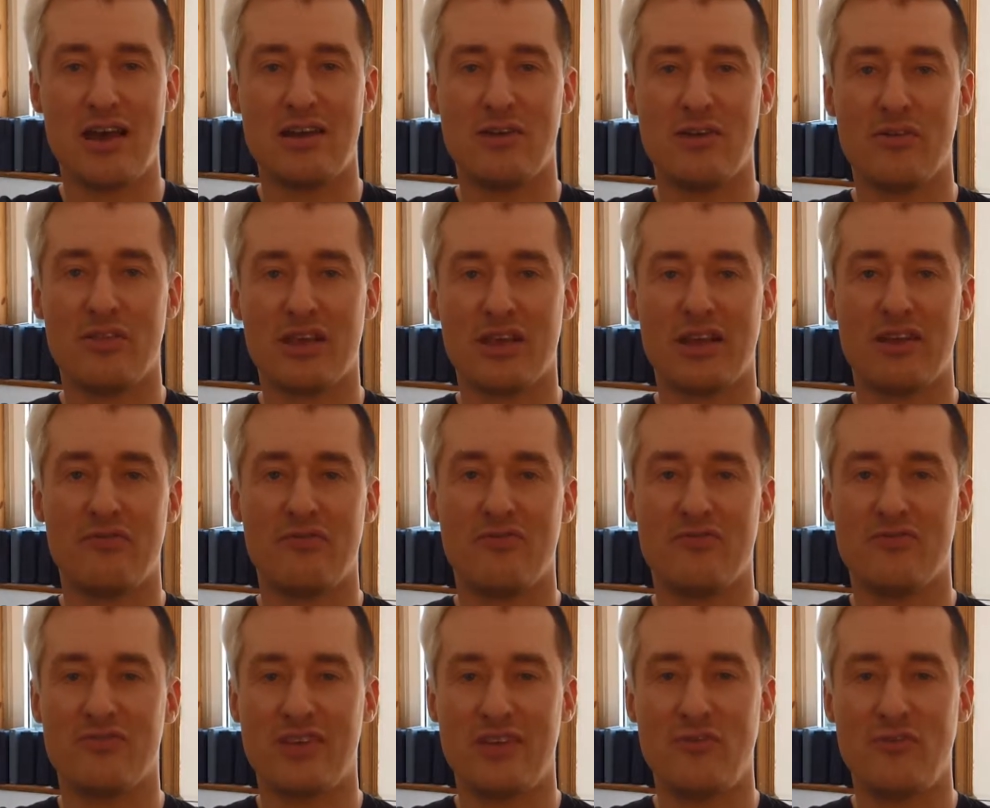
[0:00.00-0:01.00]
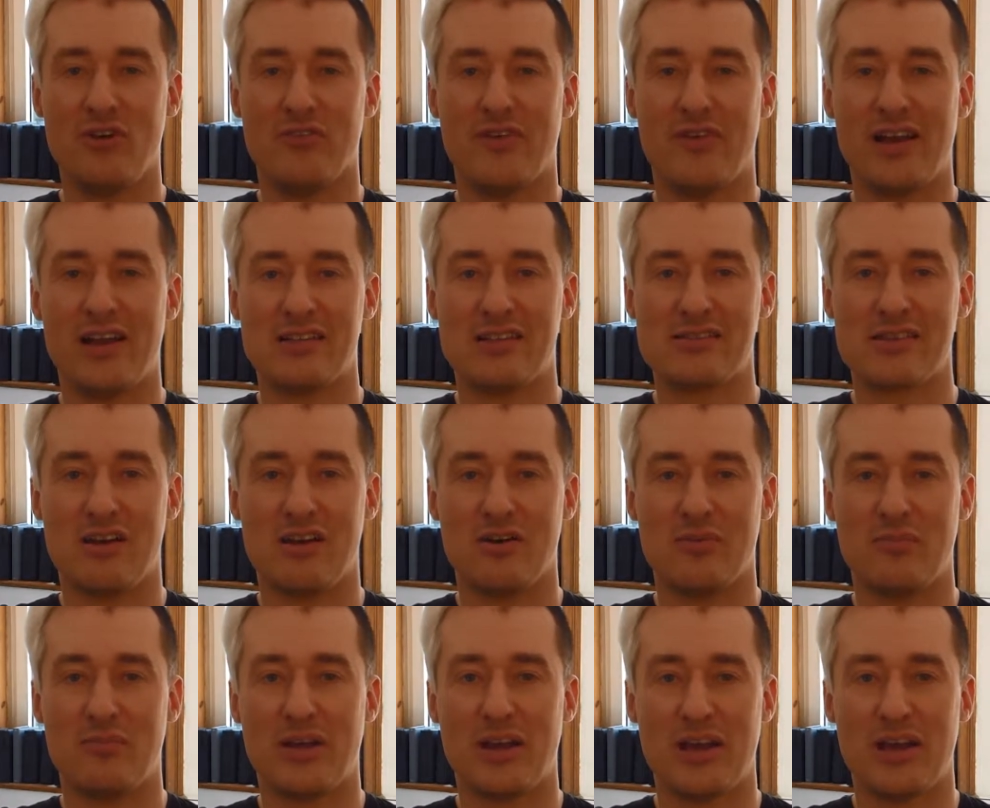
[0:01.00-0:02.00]
I know they got several vinyls
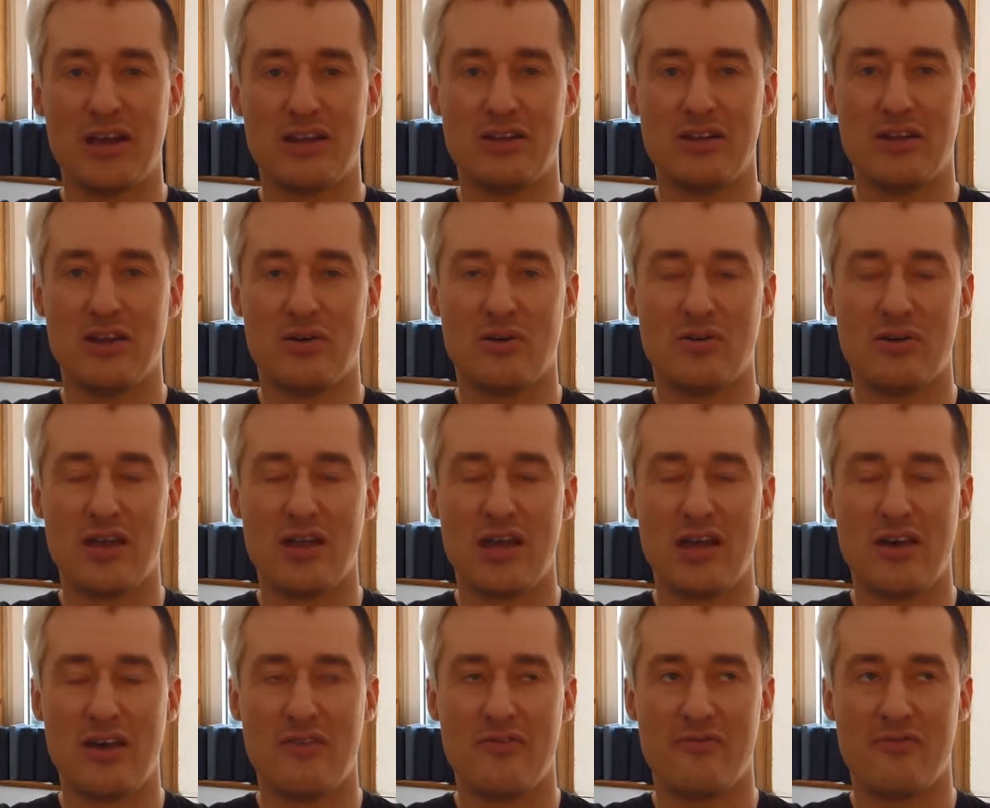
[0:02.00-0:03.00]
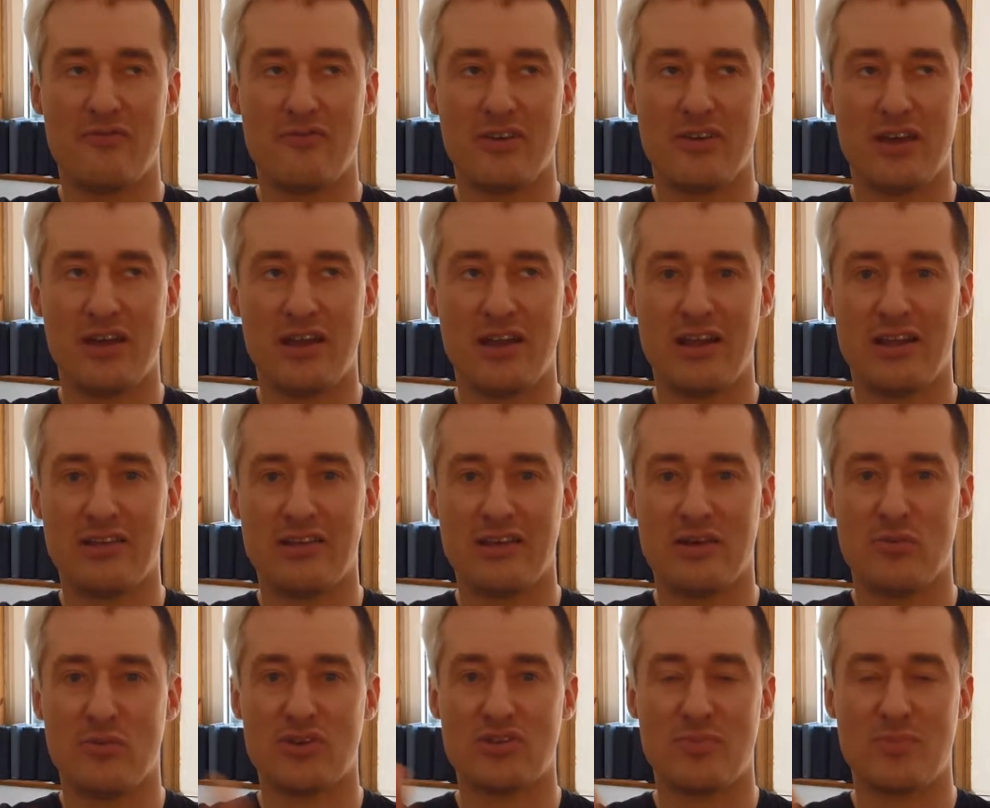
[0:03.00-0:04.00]
out, but I don't have an
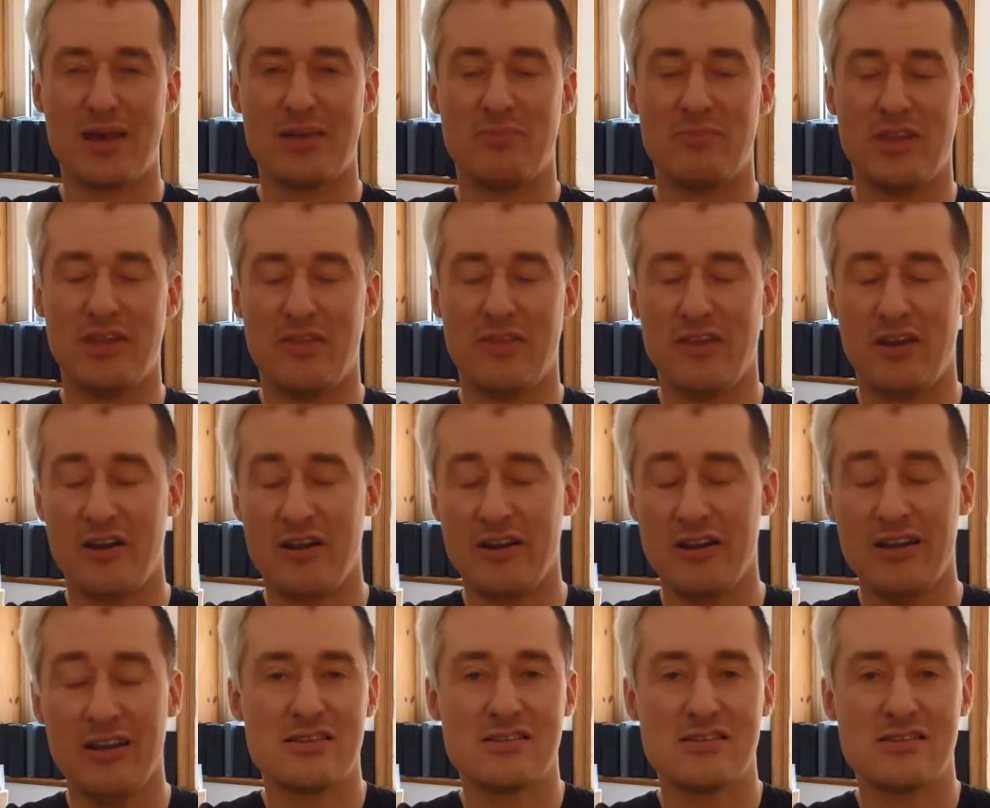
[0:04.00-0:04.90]
idea which might be in there.